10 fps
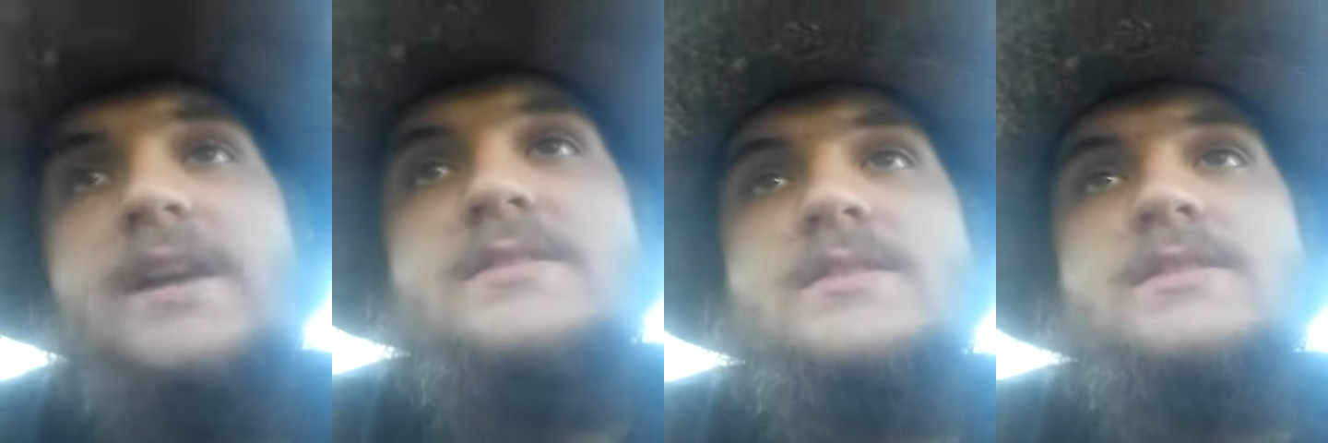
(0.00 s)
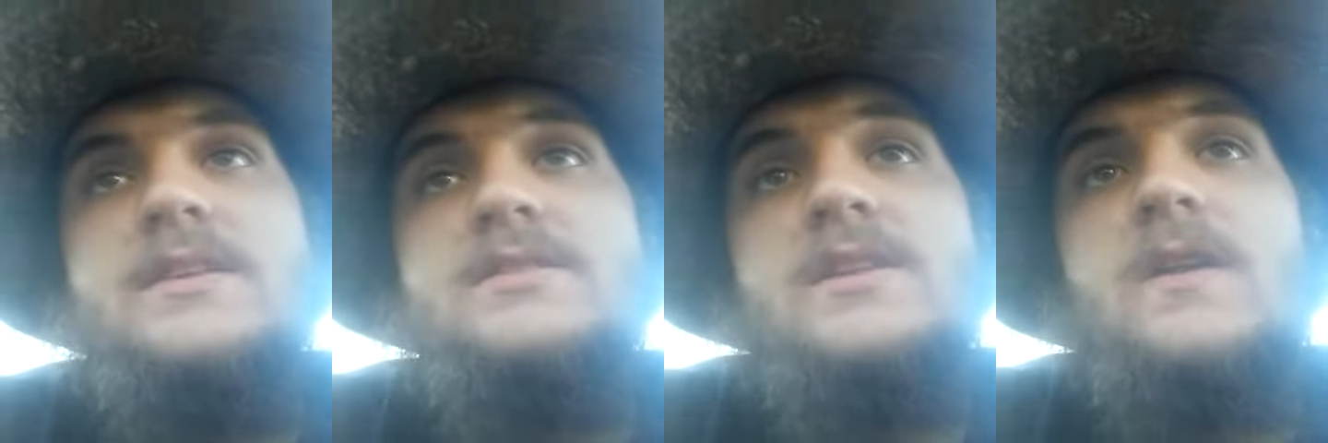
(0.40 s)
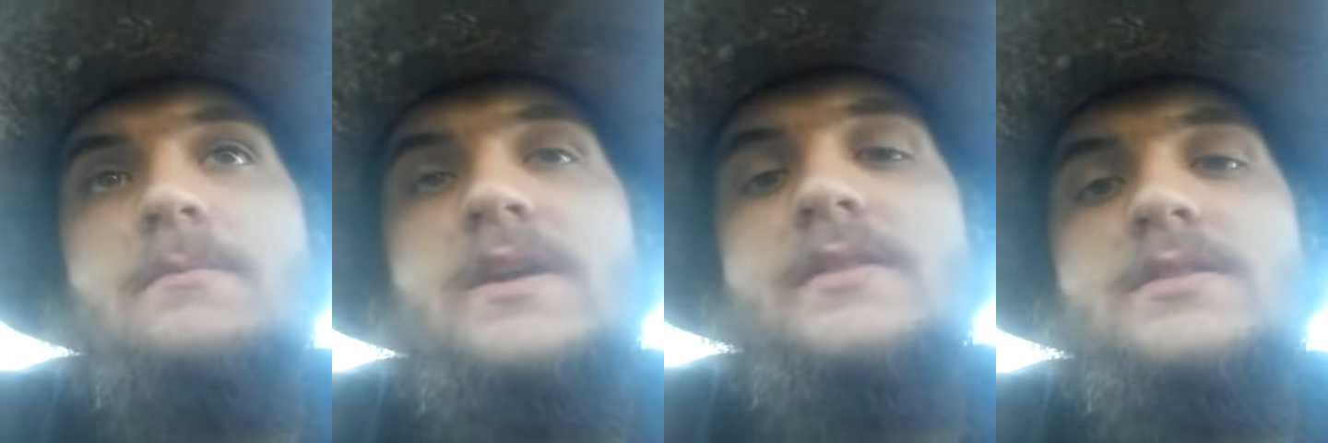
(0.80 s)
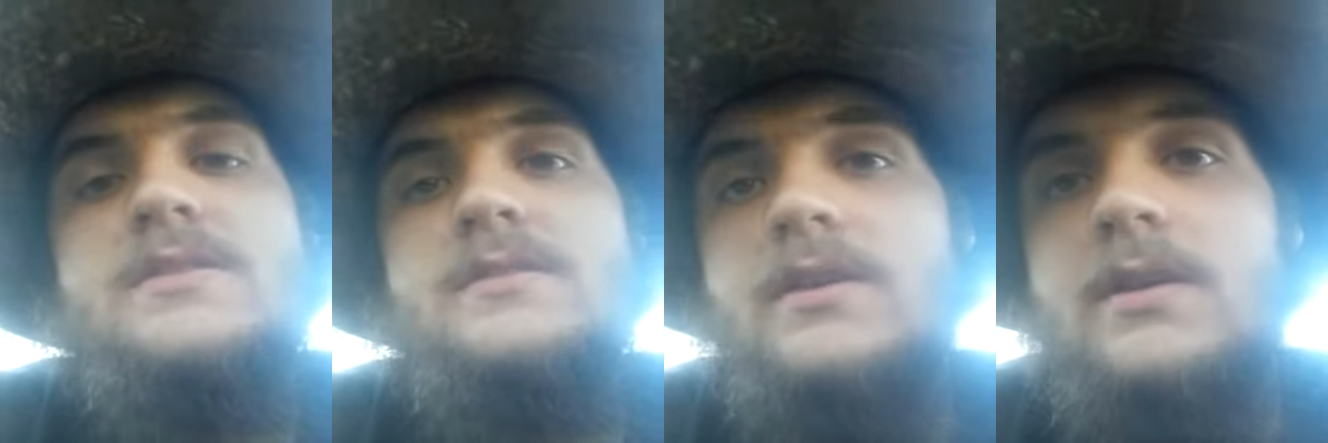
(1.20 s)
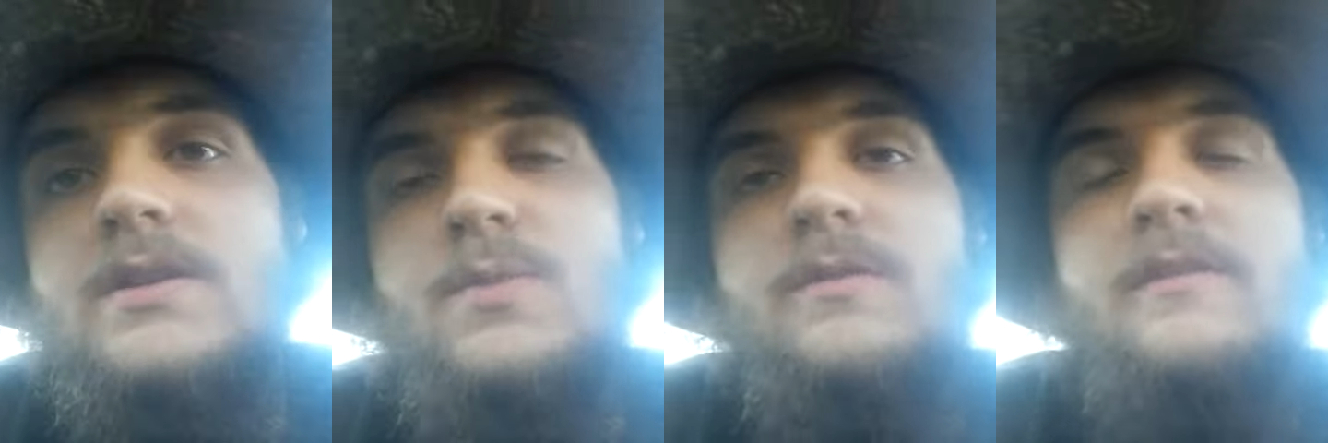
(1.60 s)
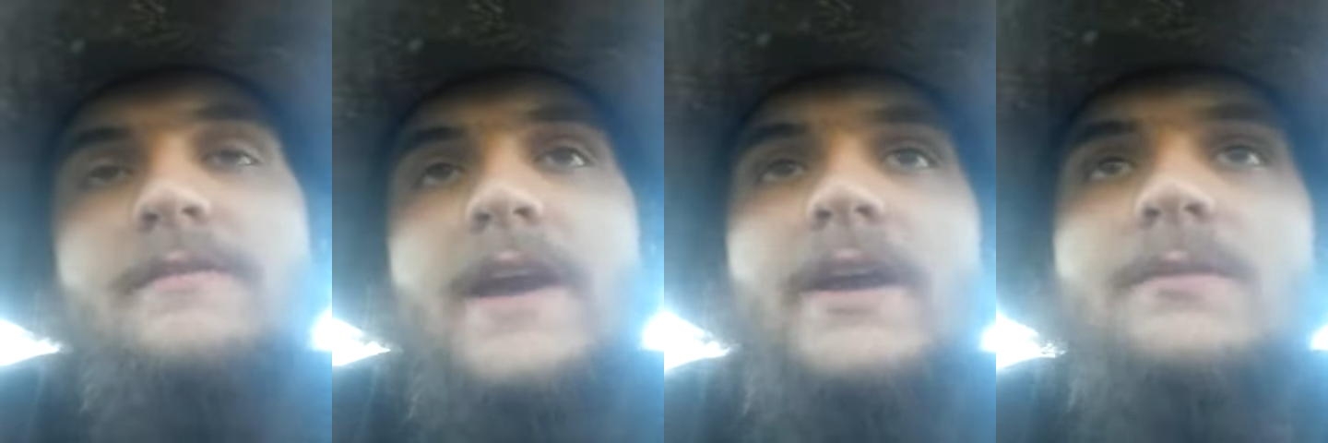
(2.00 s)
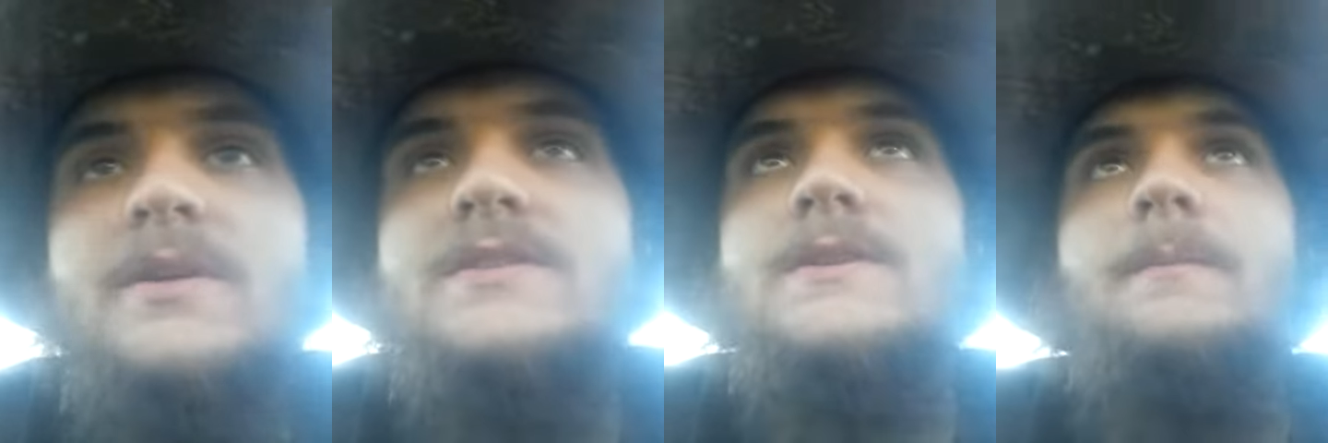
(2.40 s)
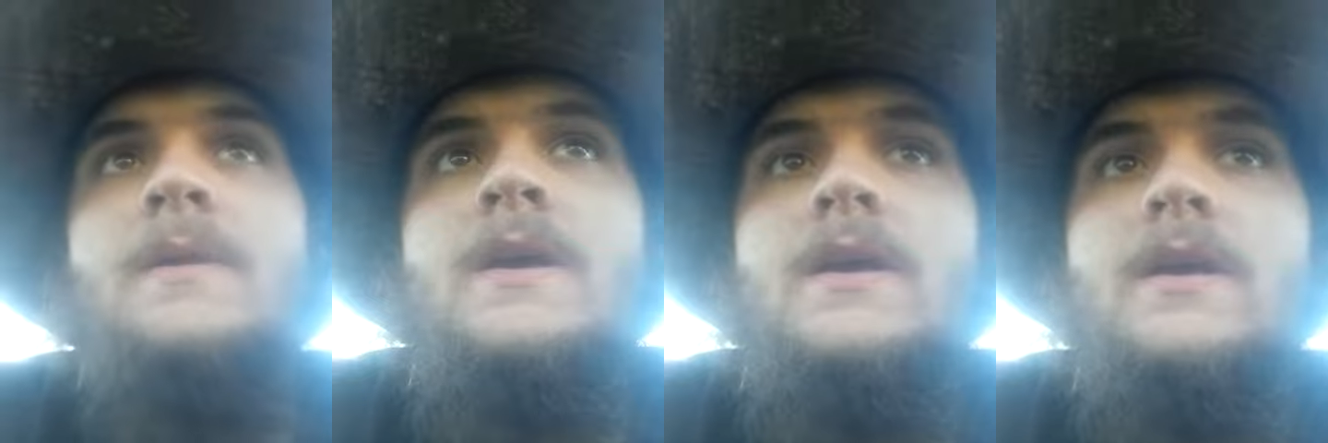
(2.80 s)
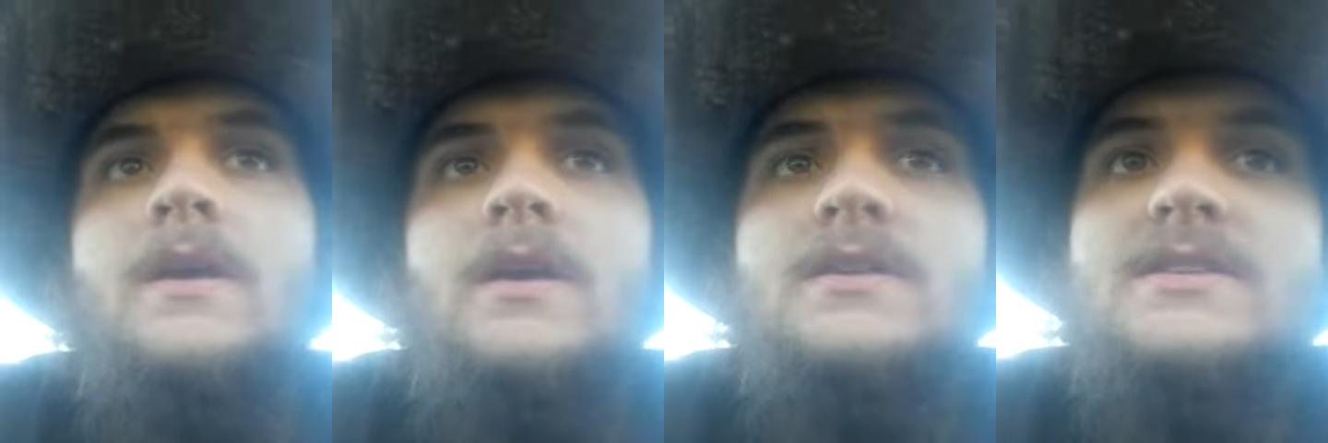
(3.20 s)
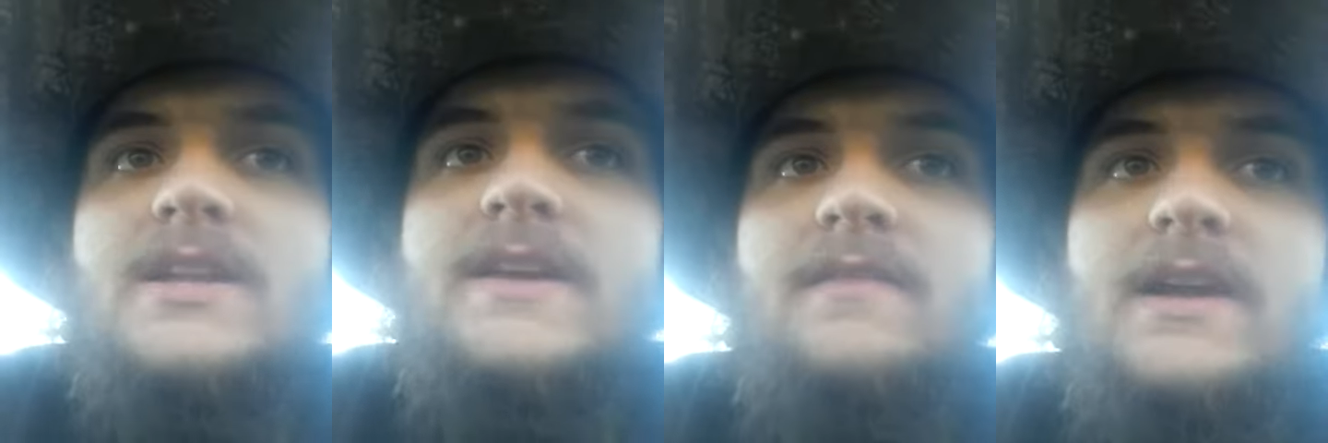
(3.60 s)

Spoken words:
guess it's not a myth. It's more of a fact. But slave